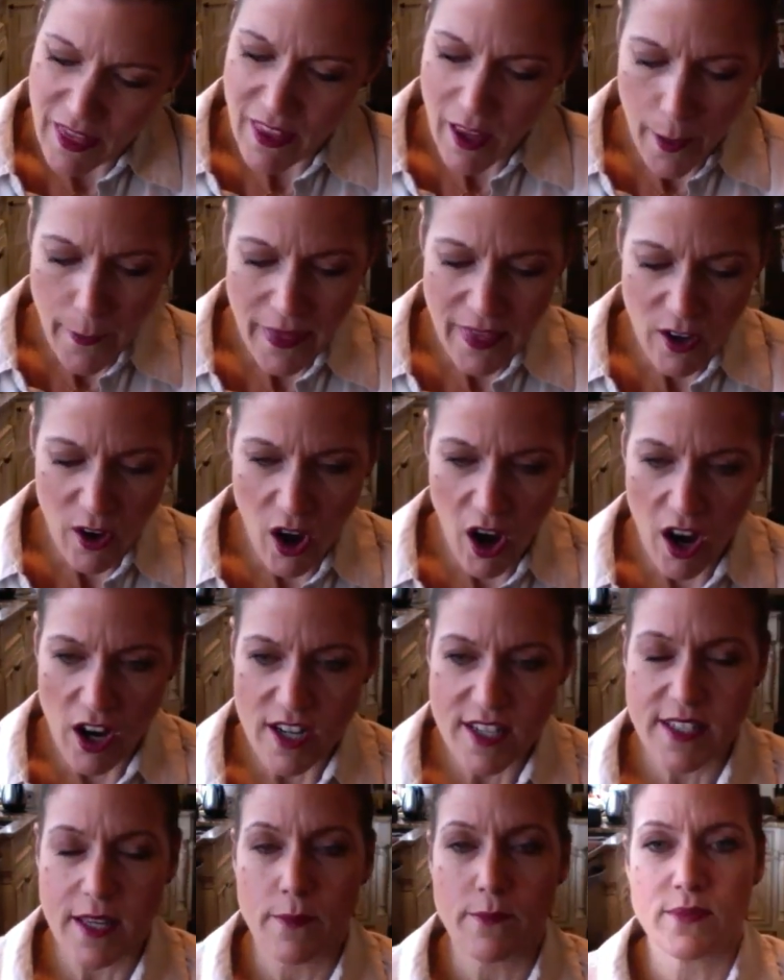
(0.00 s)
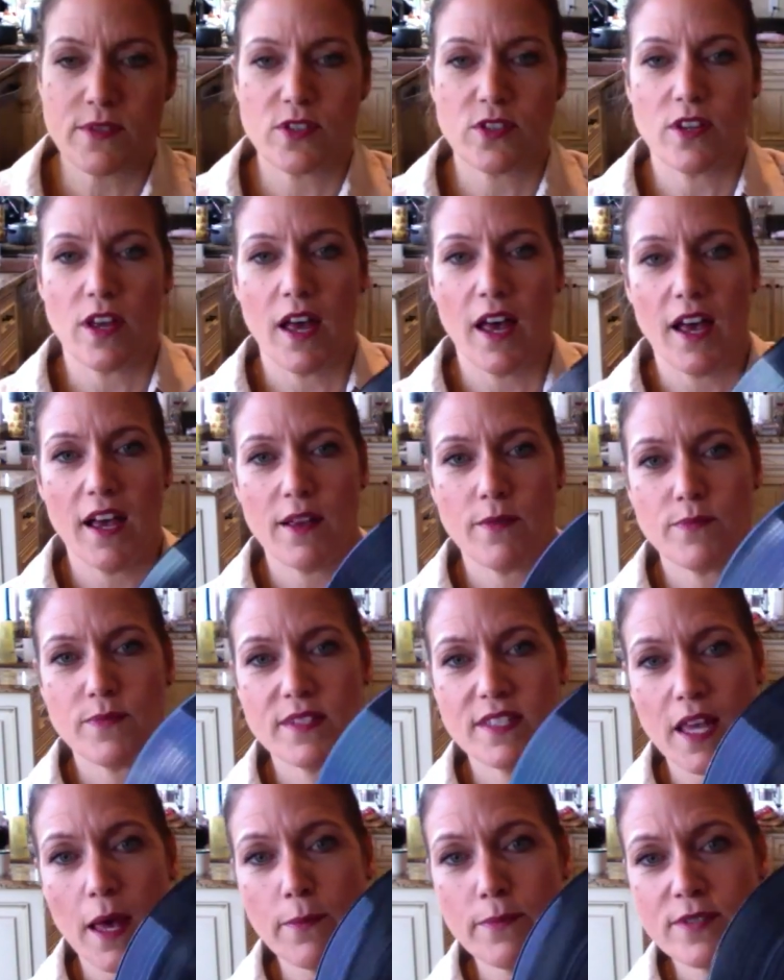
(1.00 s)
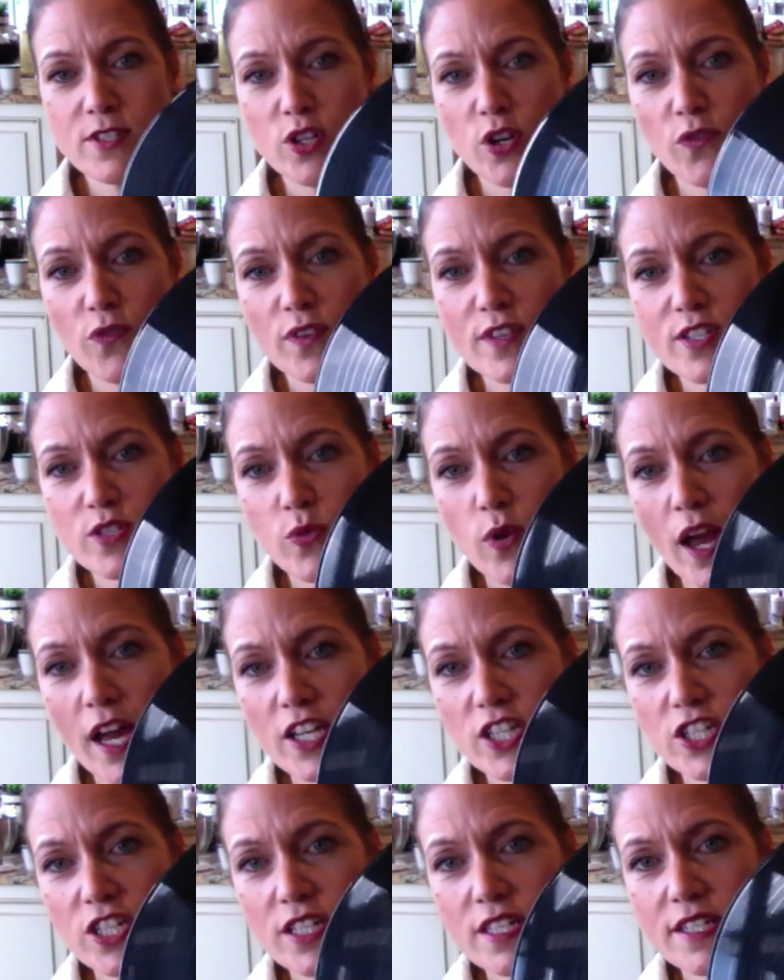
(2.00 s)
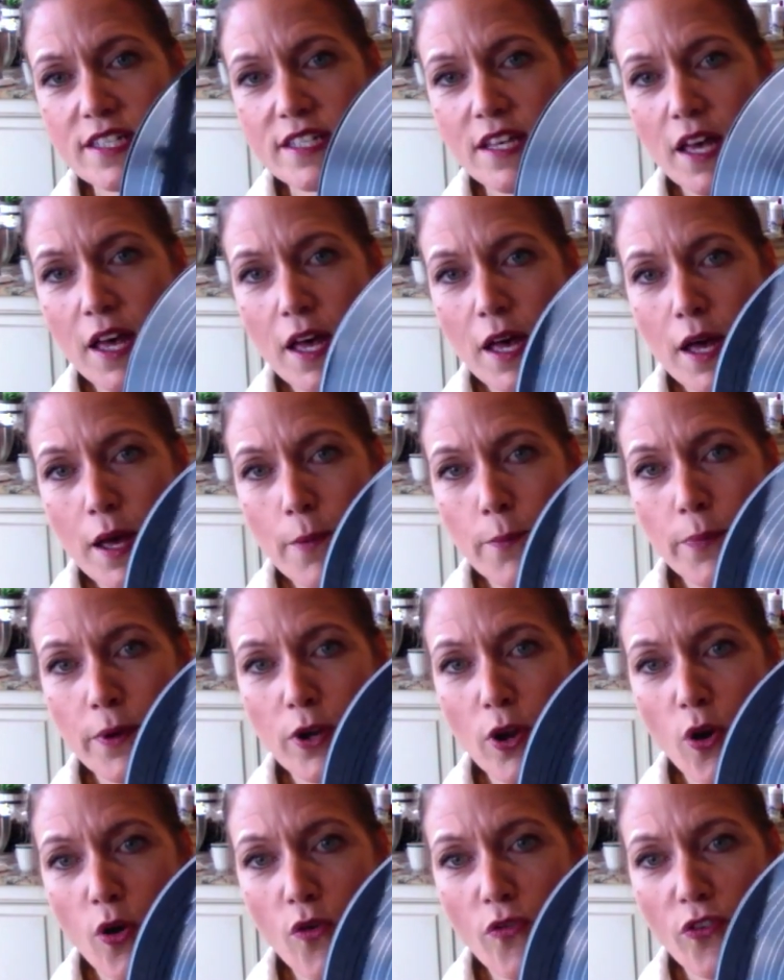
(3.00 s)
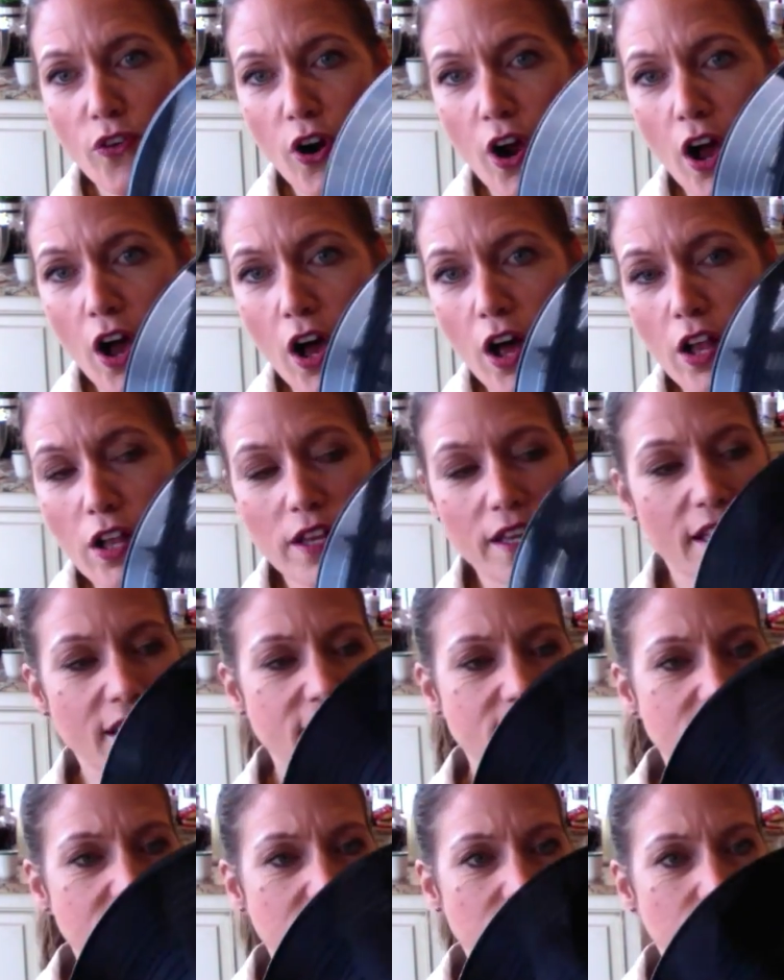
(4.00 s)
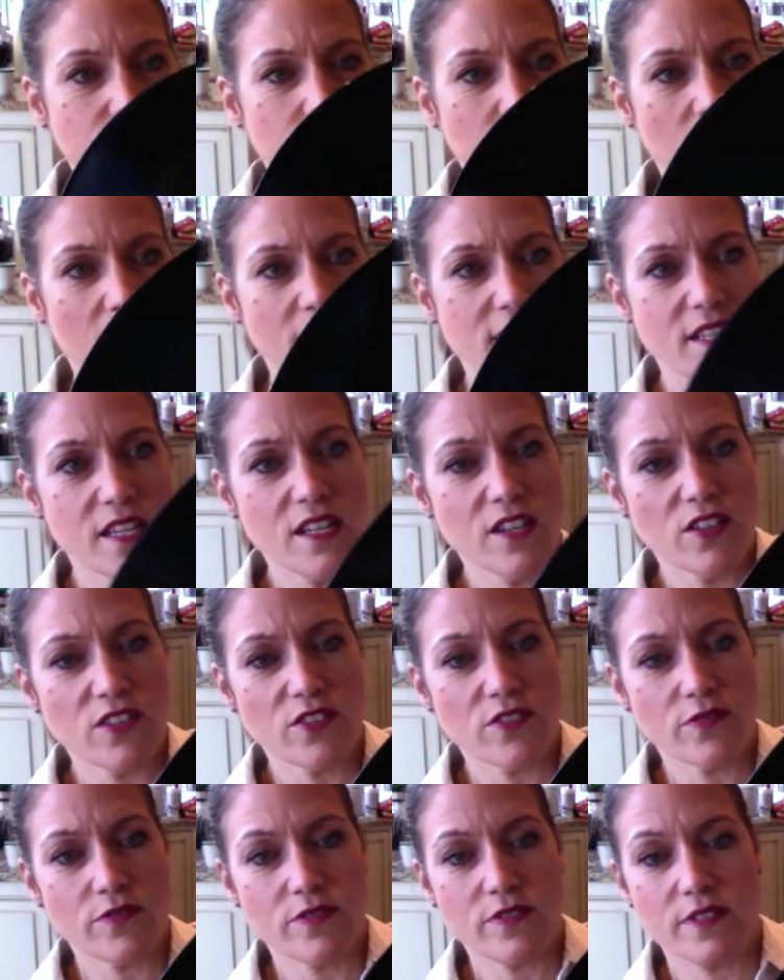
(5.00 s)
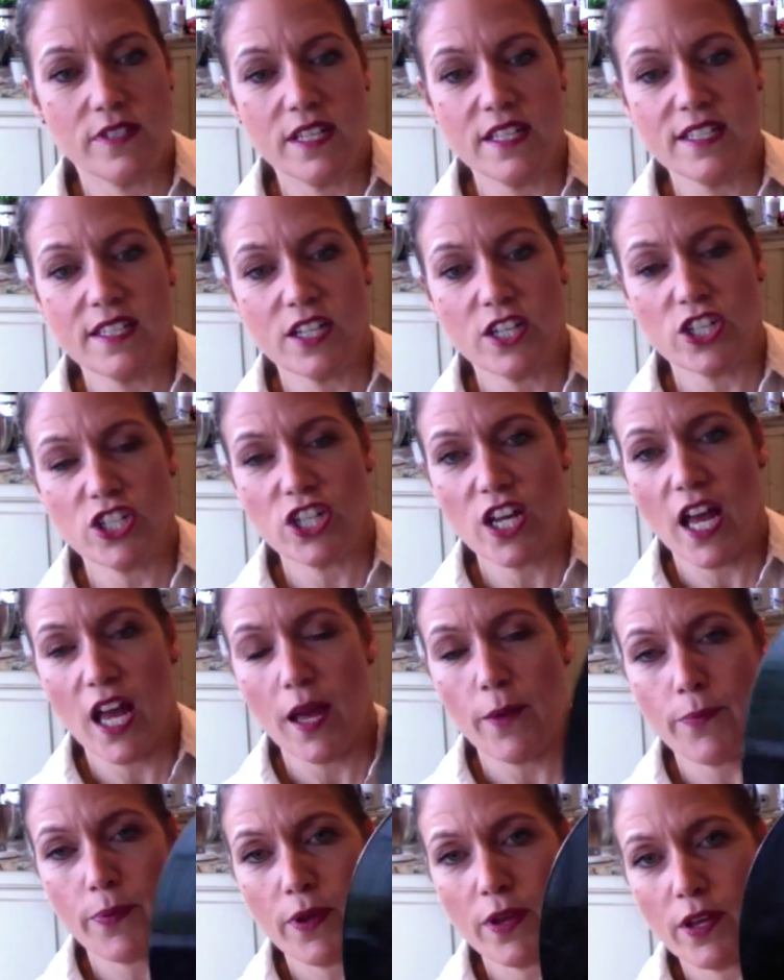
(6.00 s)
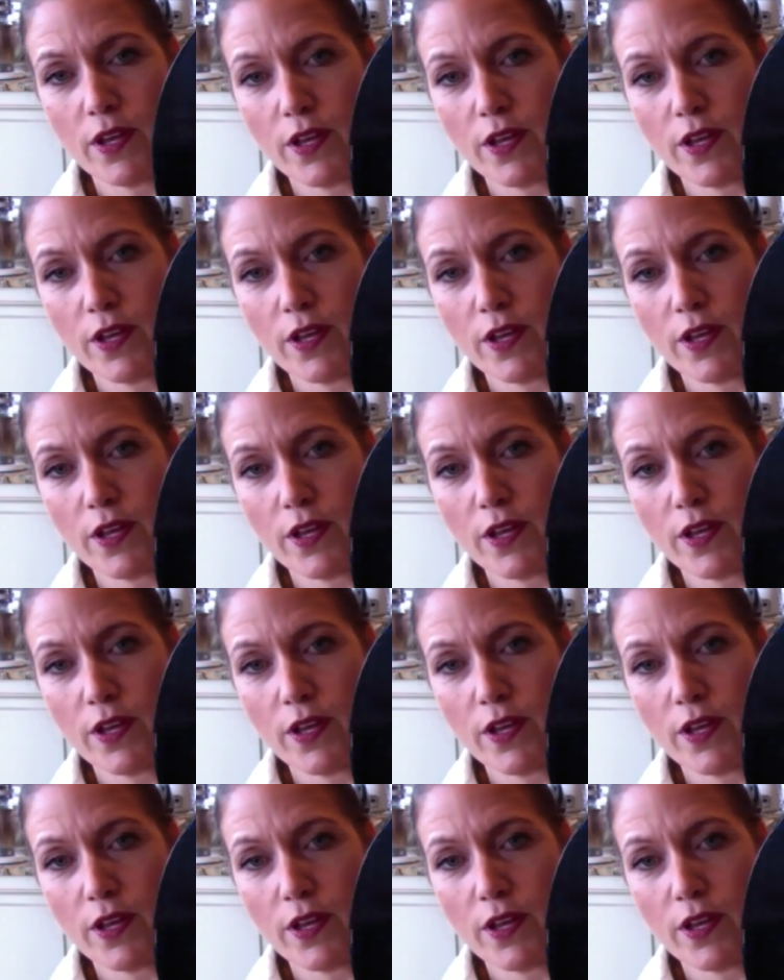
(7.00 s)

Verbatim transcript: I mean, there are some surface scratches, but overall, it's in decent shape.